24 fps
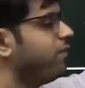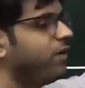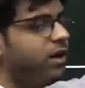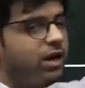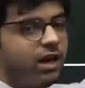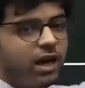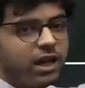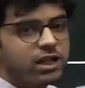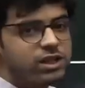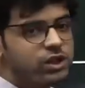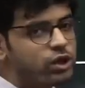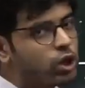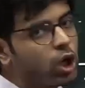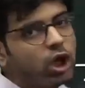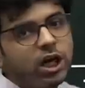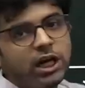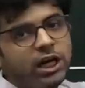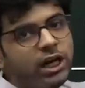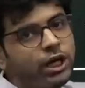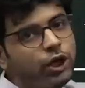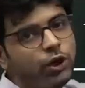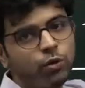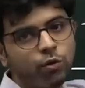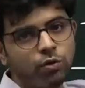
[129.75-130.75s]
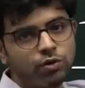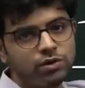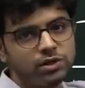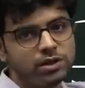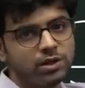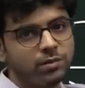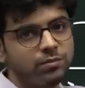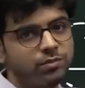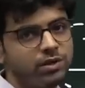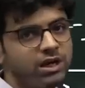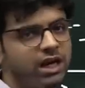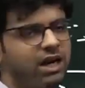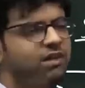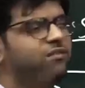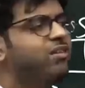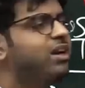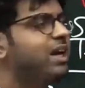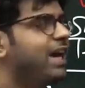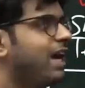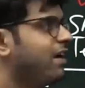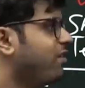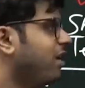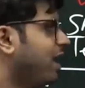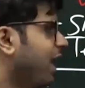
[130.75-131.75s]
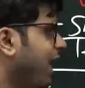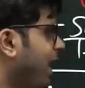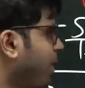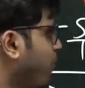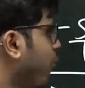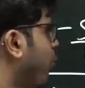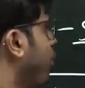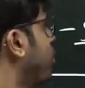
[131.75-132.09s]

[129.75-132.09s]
one does not lead to own something. And we gave a name